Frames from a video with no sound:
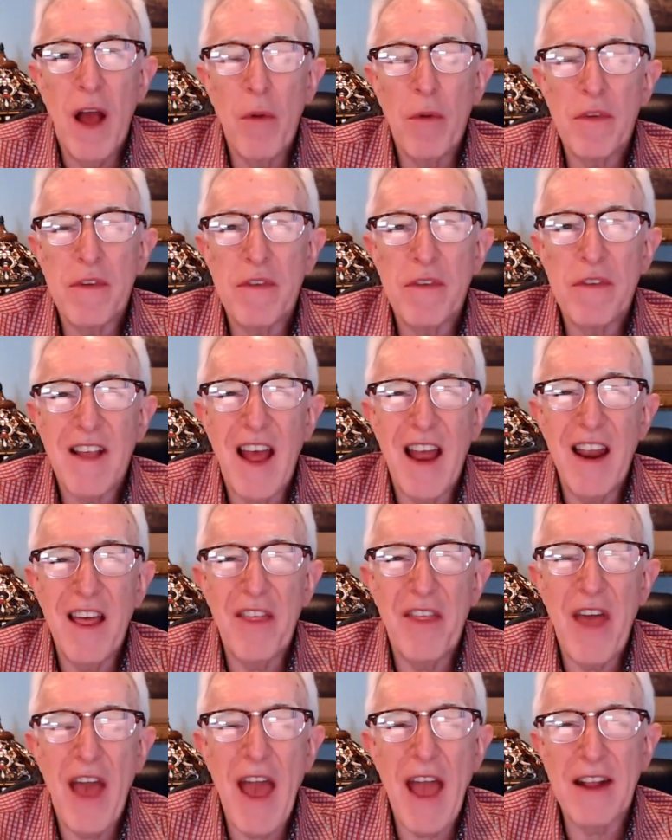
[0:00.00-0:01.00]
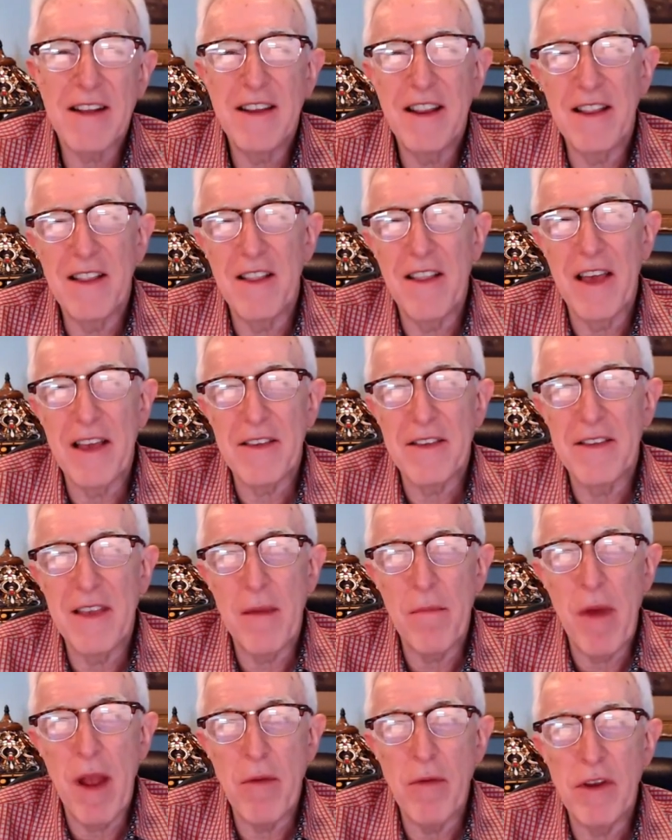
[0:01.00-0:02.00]
I was kind of acting like
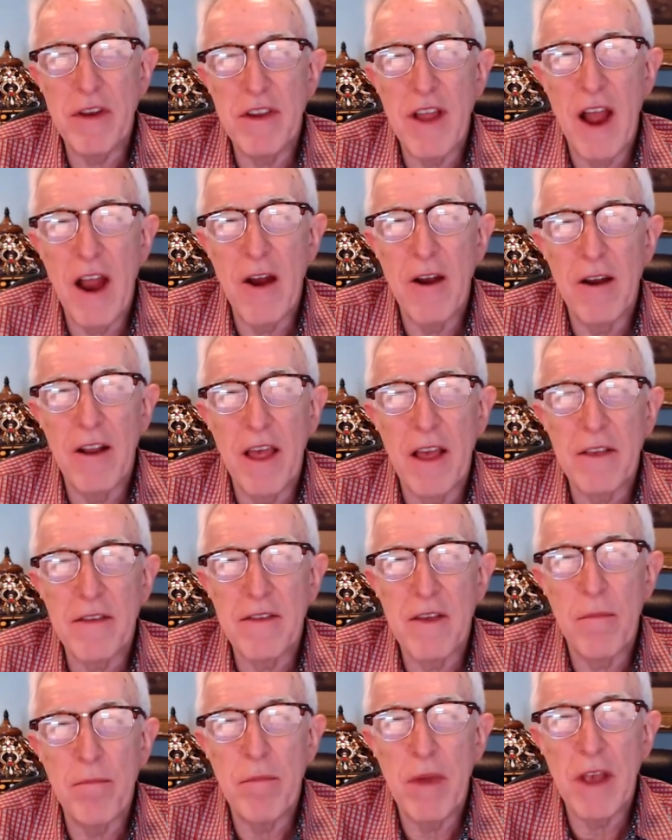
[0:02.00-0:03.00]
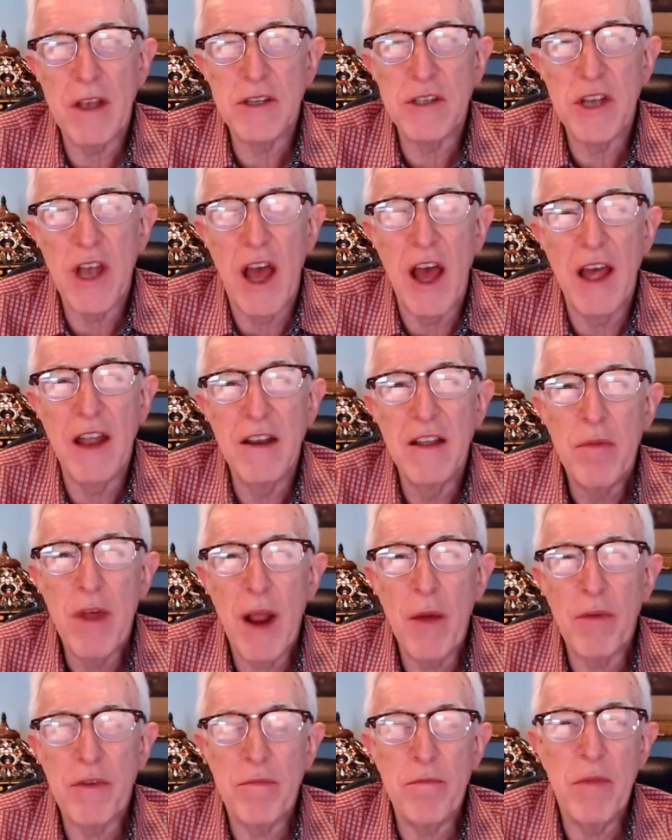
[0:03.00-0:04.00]
semi retired, like some big shot, but
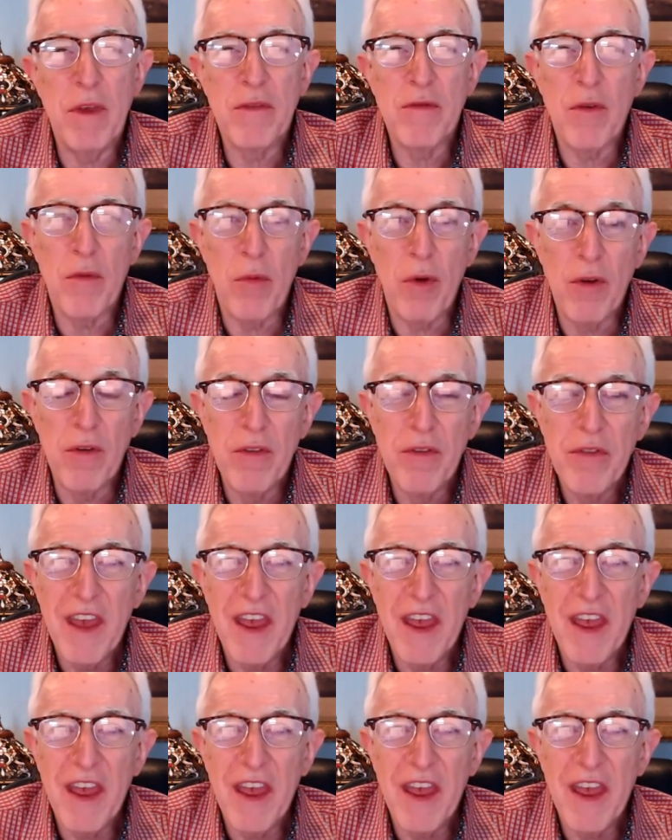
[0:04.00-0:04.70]
I was miserable.